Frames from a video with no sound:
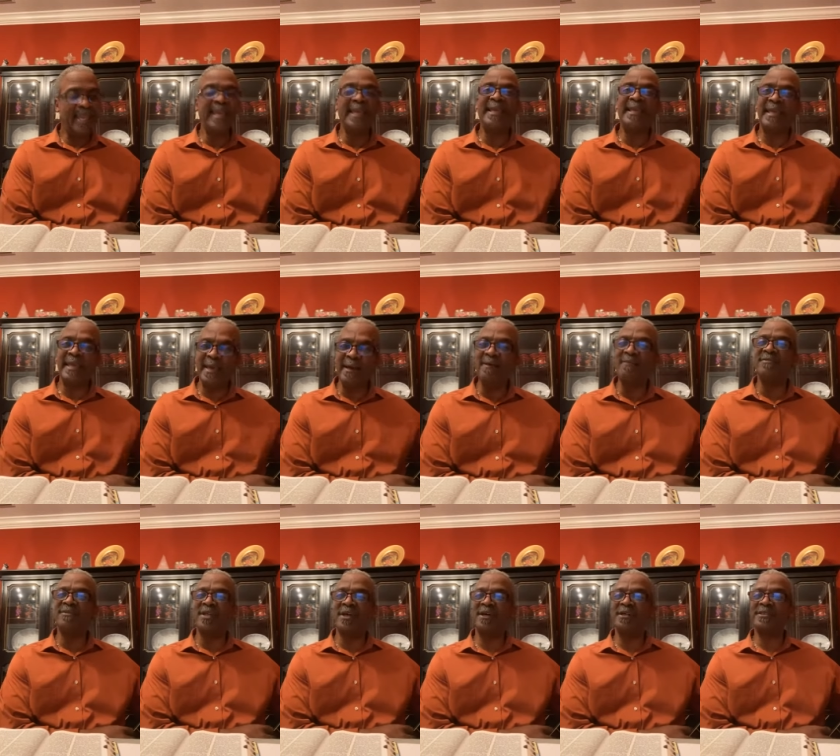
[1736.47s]
He
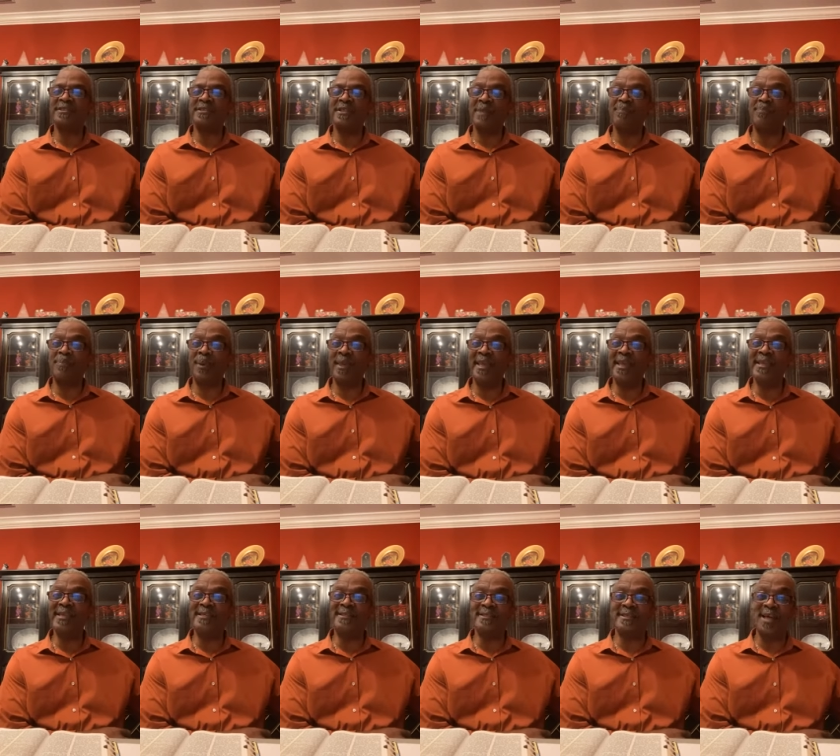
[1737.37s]
gives us the
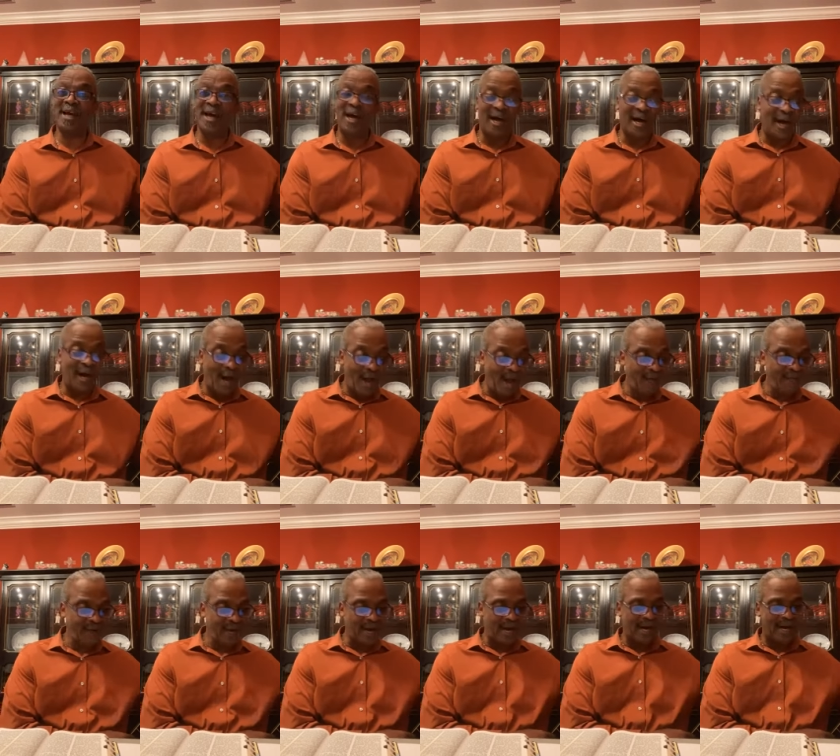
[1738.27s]
peace
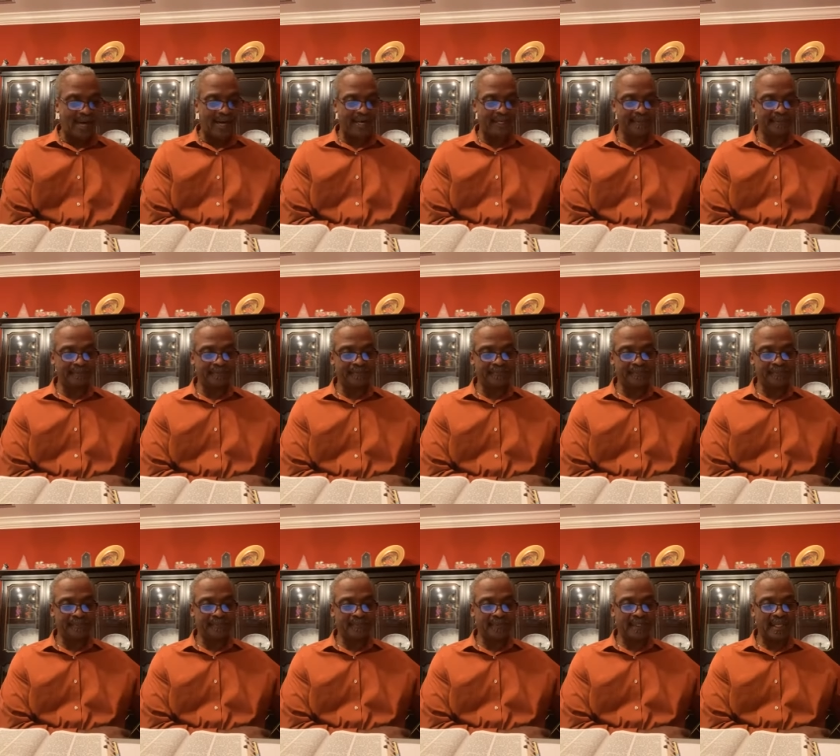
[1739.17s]
of God,
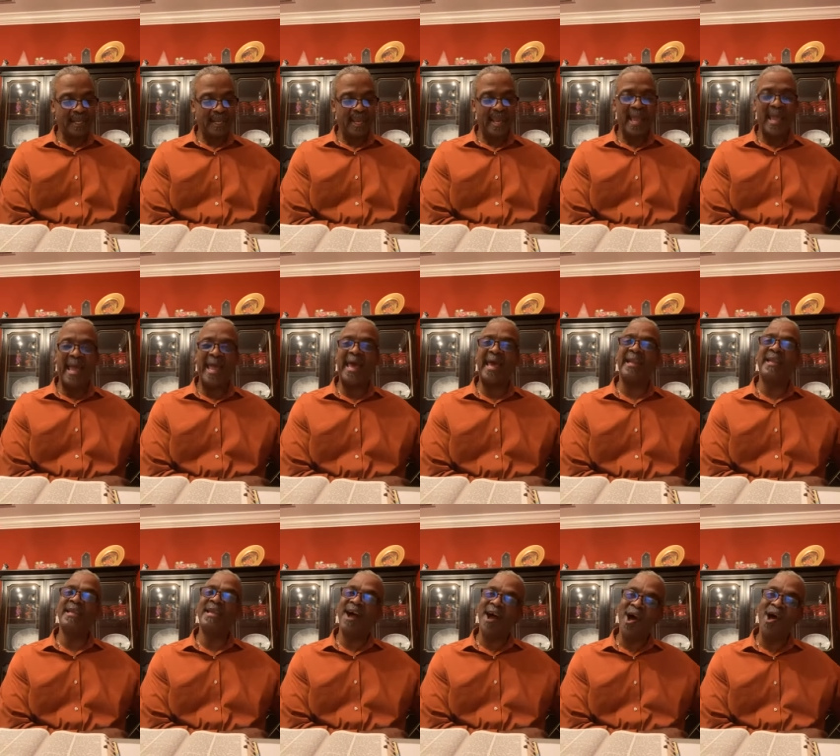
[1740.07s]

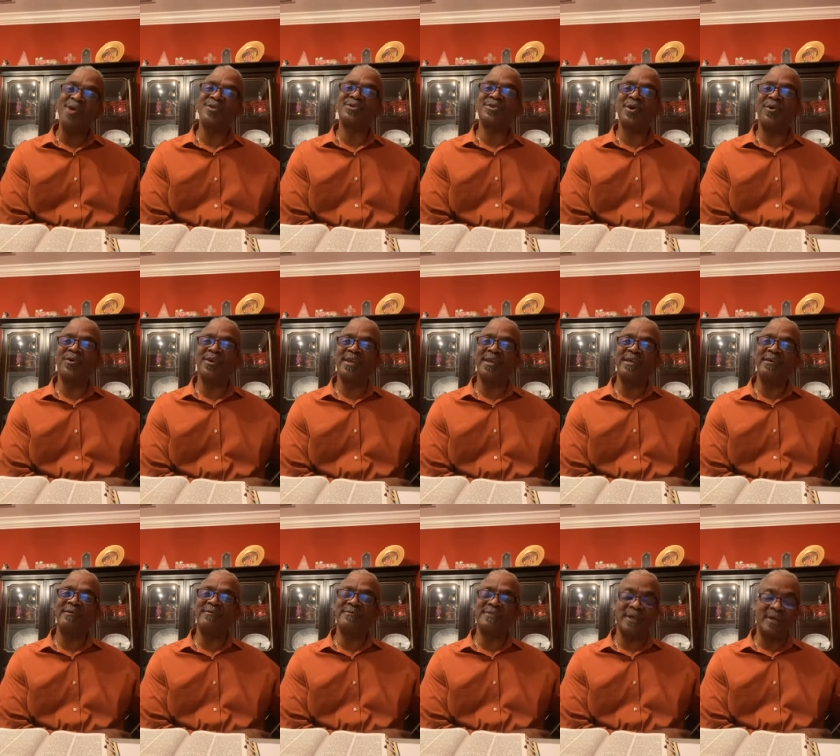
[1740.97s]
and he also
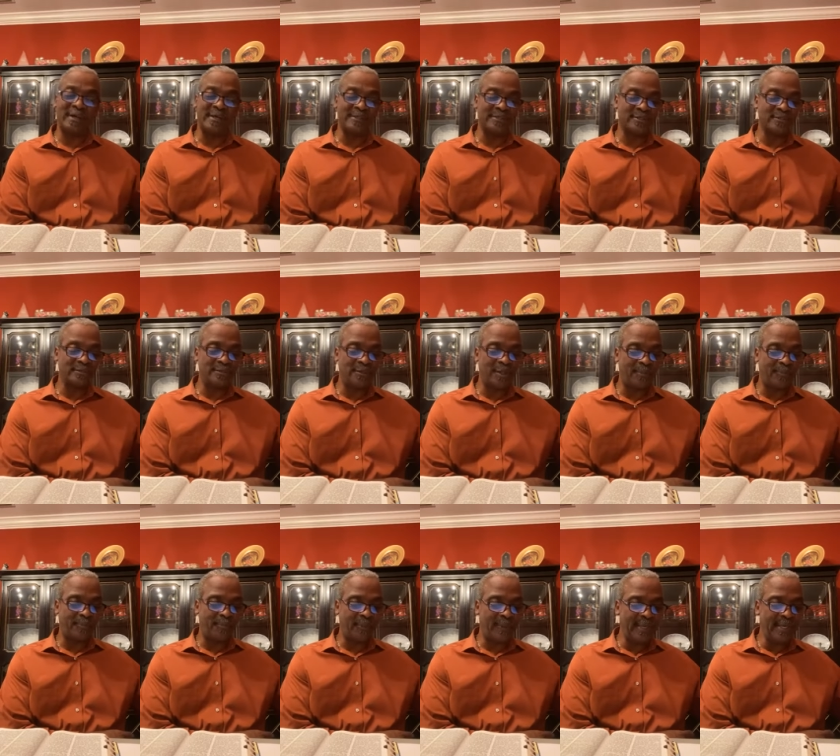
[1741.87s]
gives us
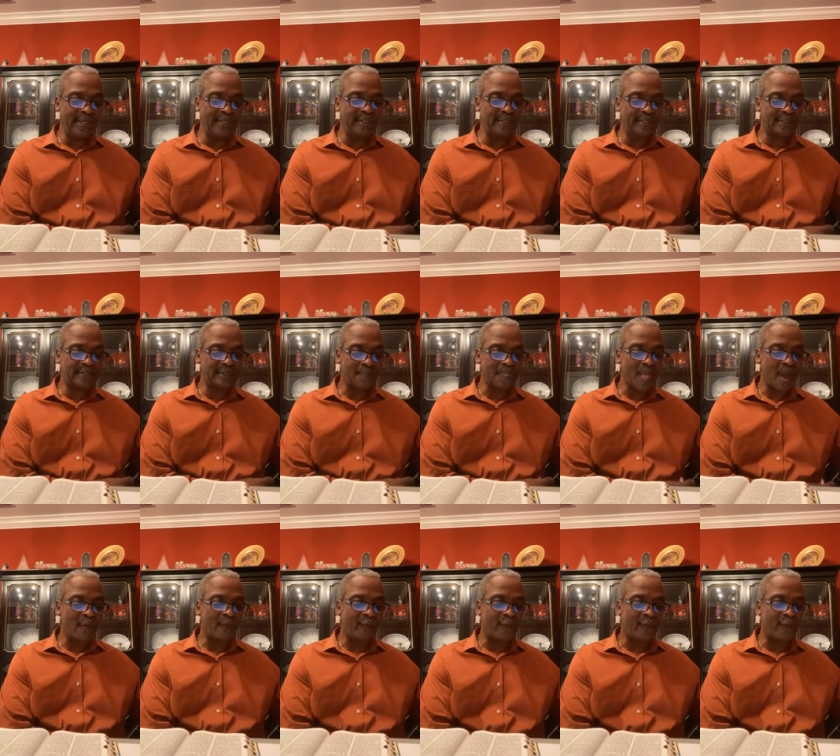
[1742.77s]
the peace